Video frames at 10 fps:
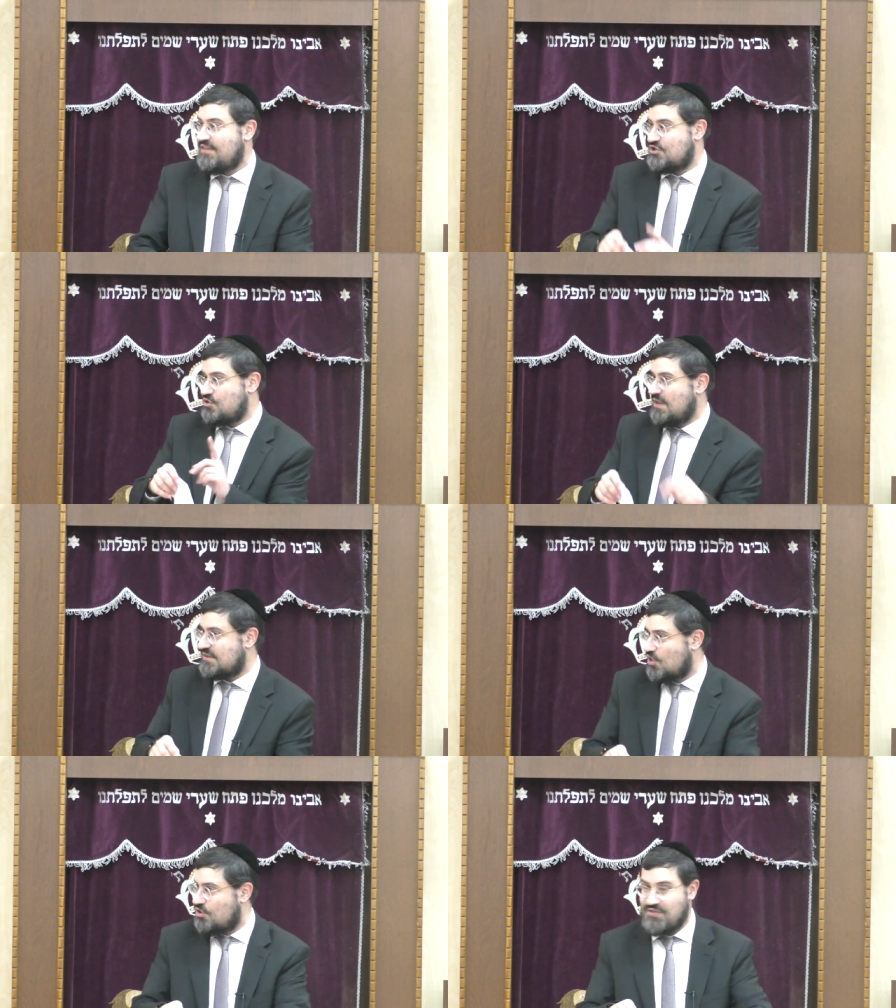
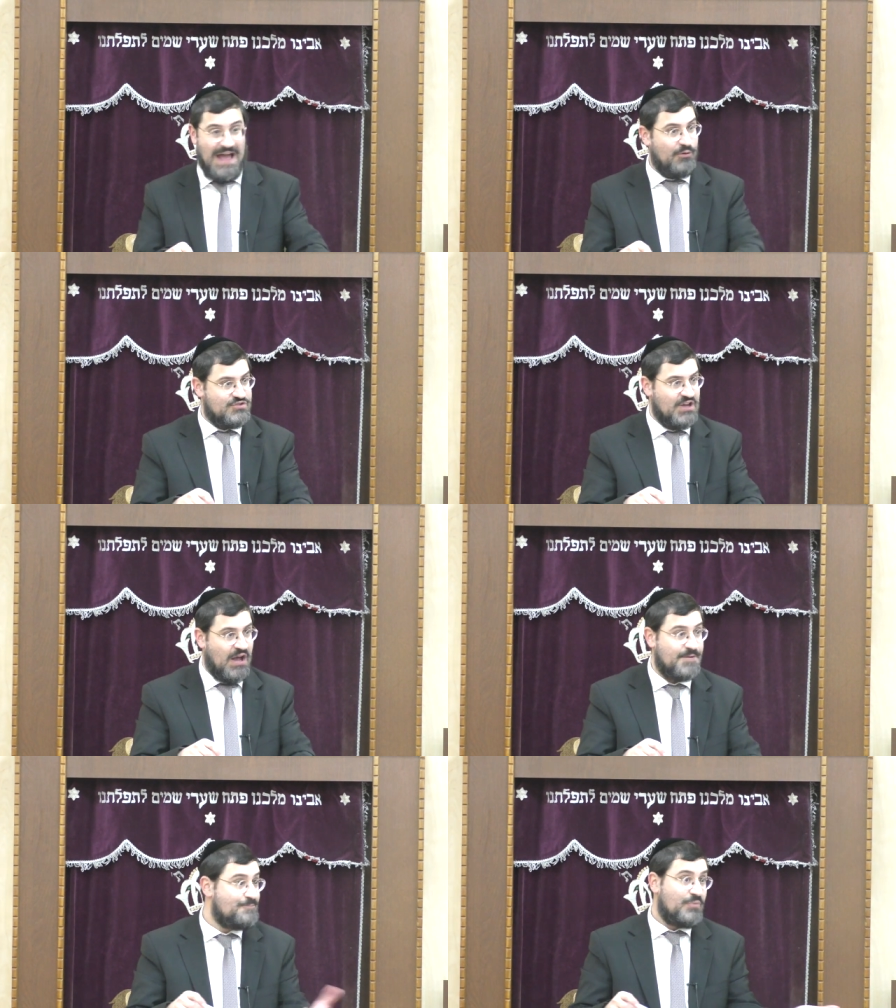that's only on the
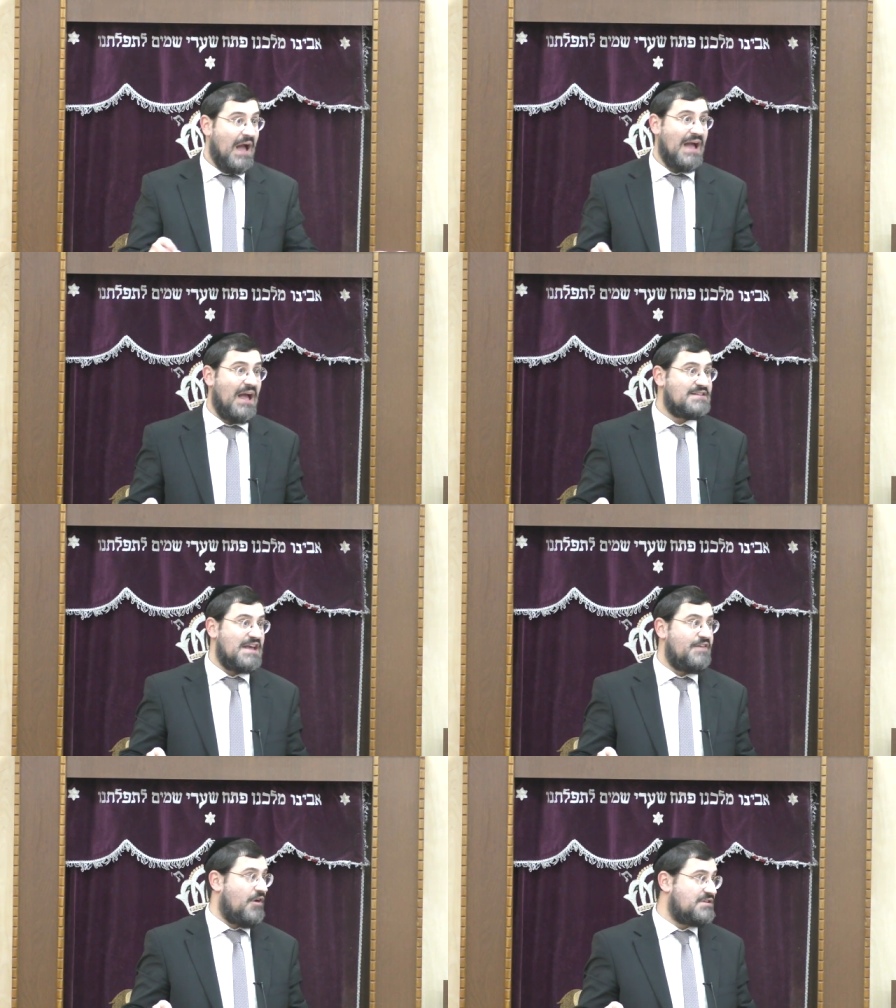outside. I
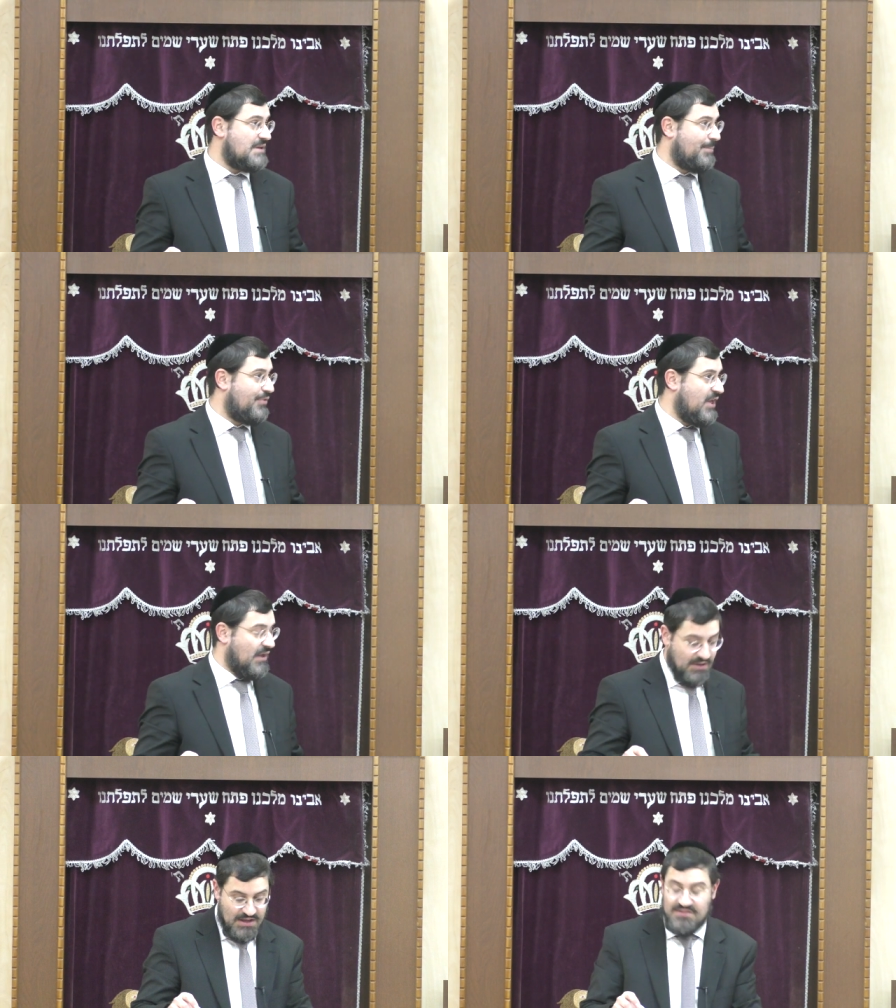say a very simple
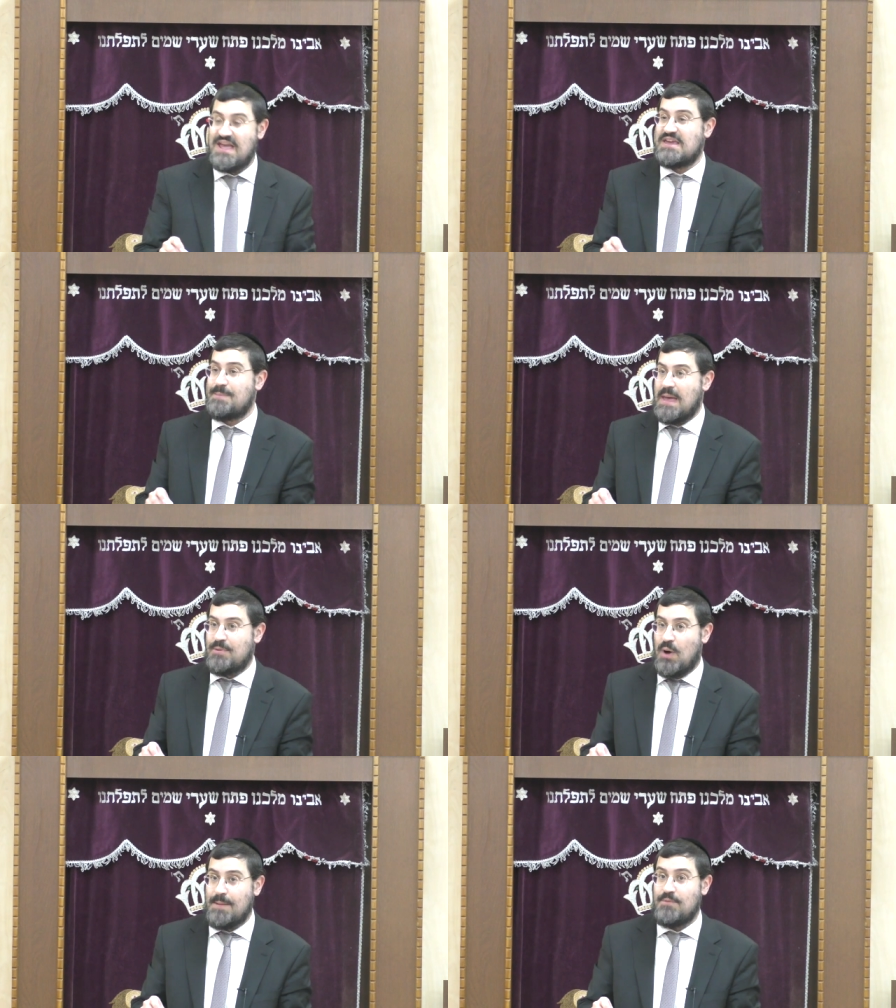thing. Take your
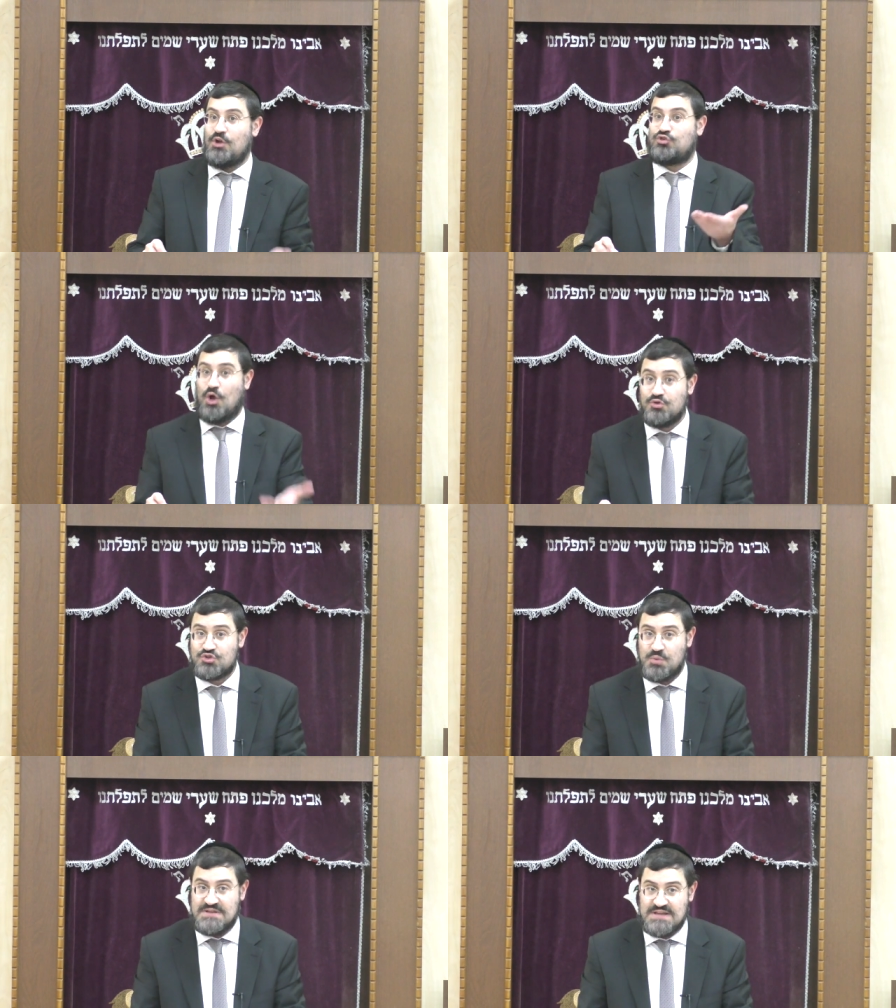baby wipe, don't
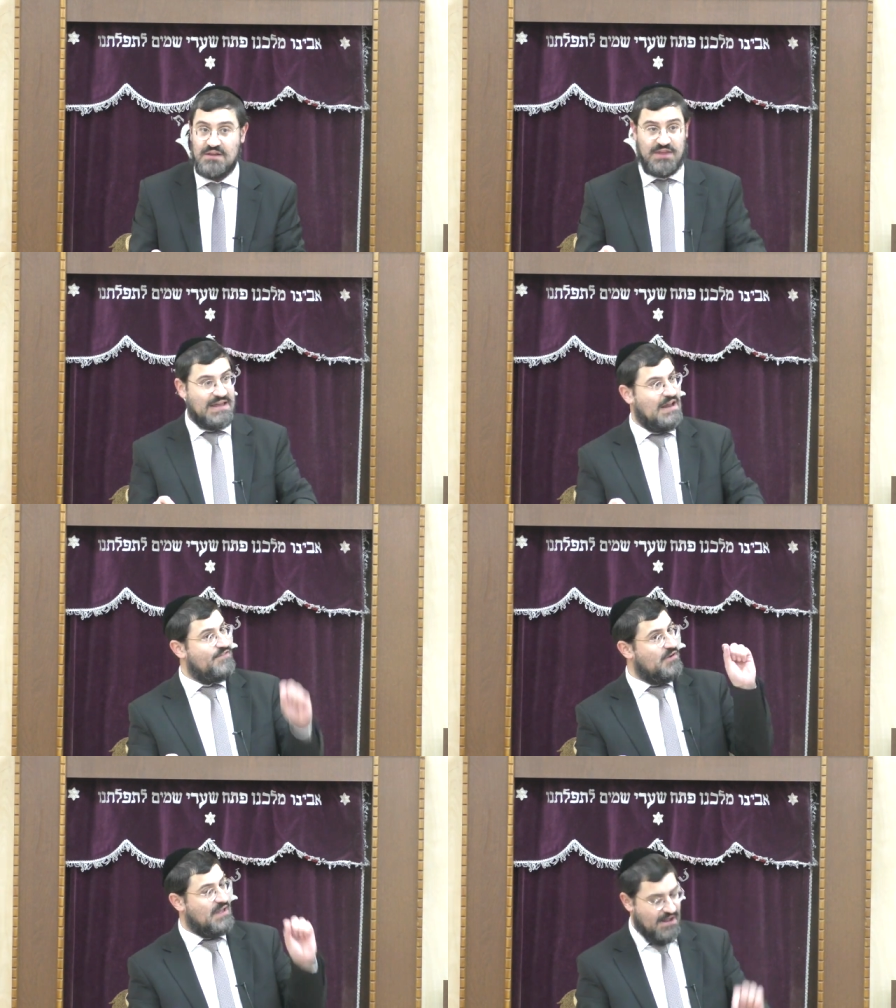squeeze it, take it out
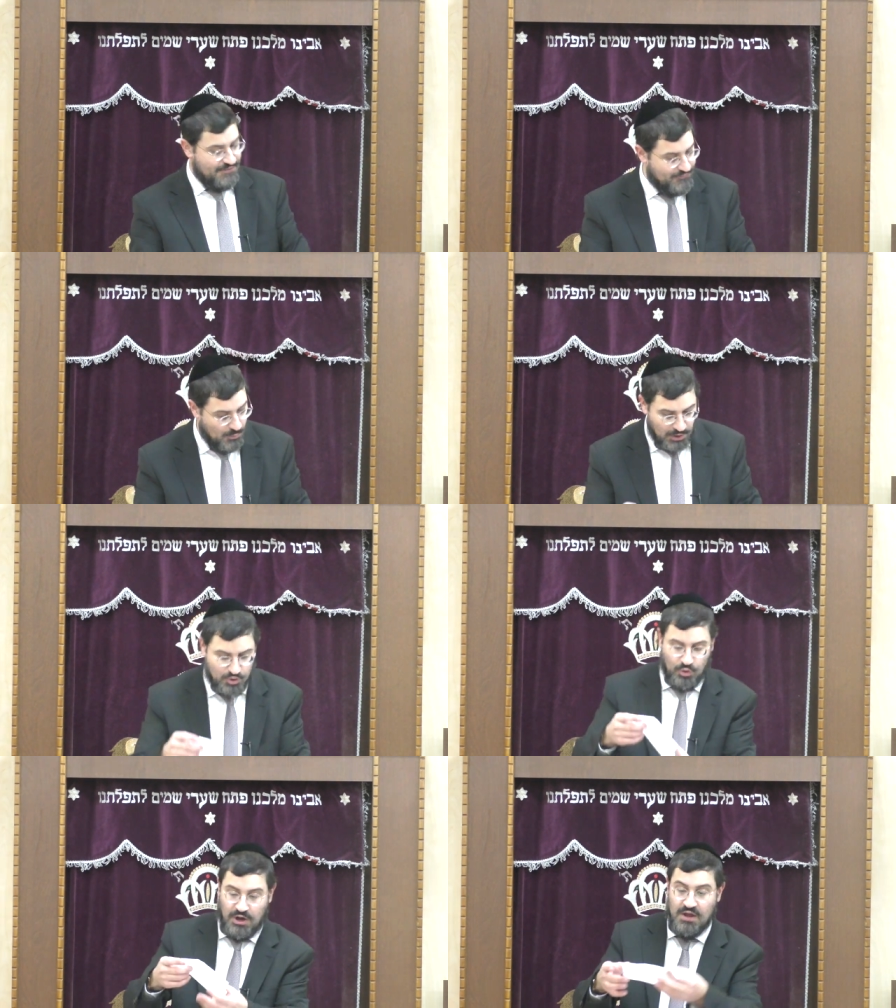very carefully from one
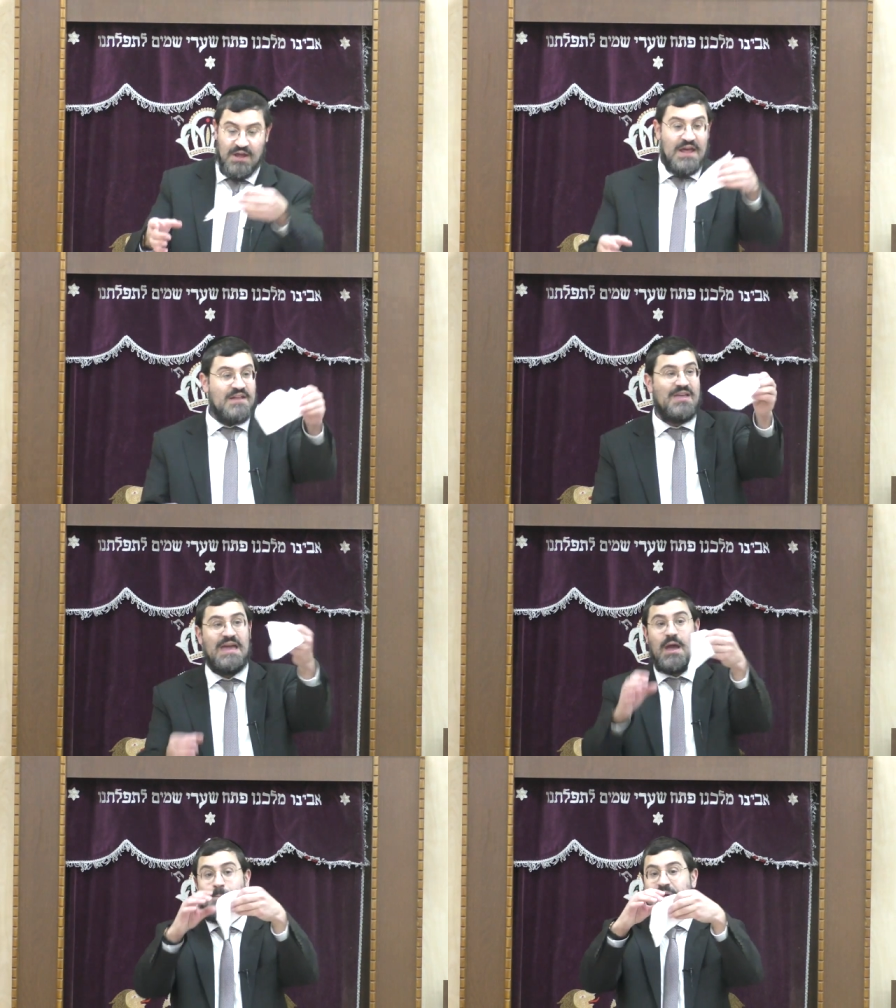corner,
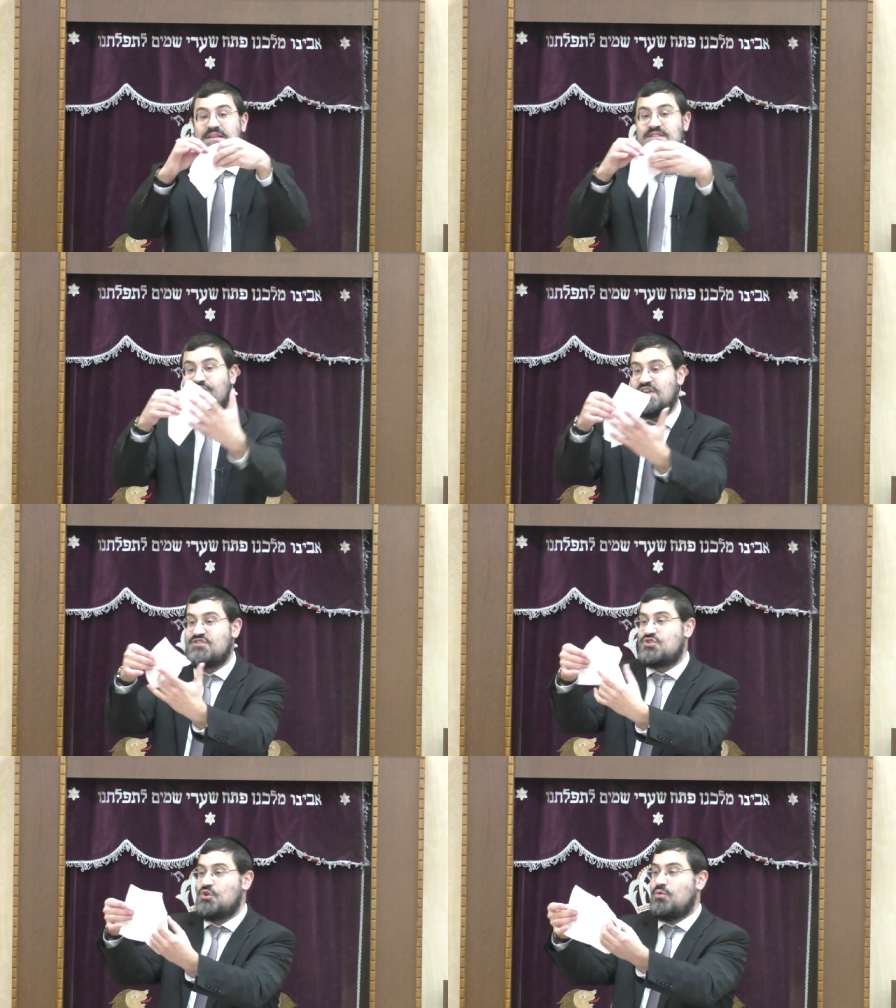take a piece of
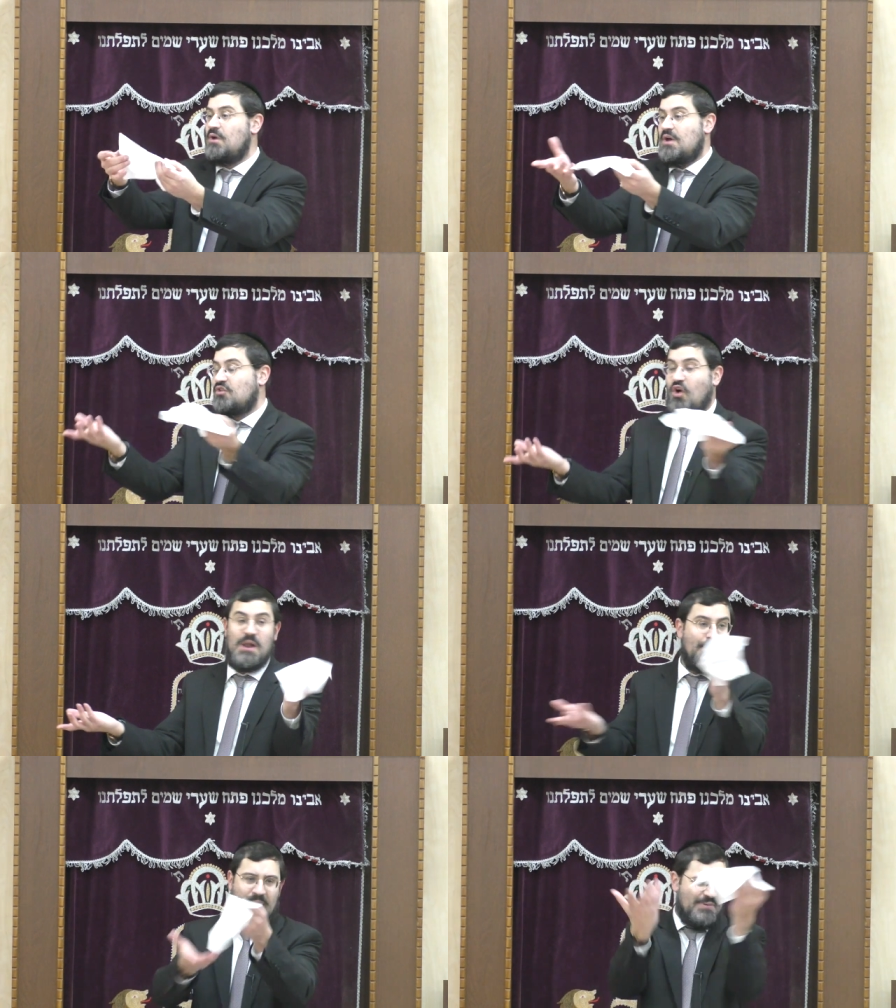tissue,
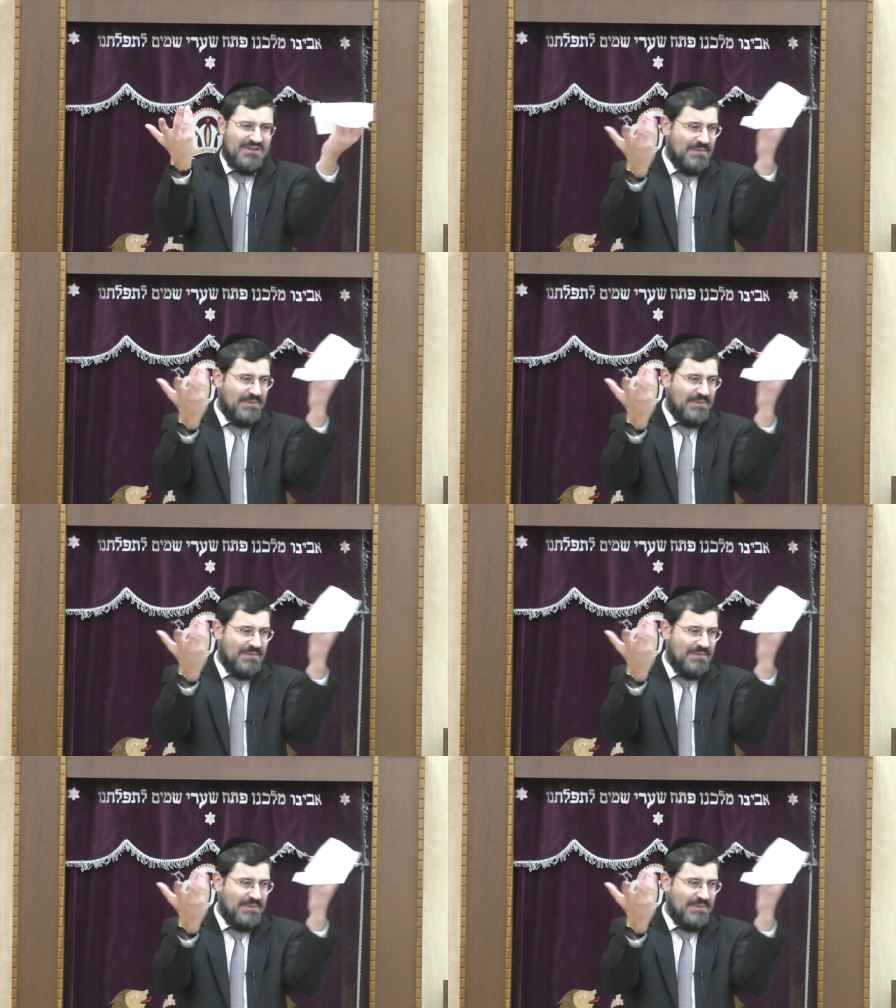toilet paper, doesn't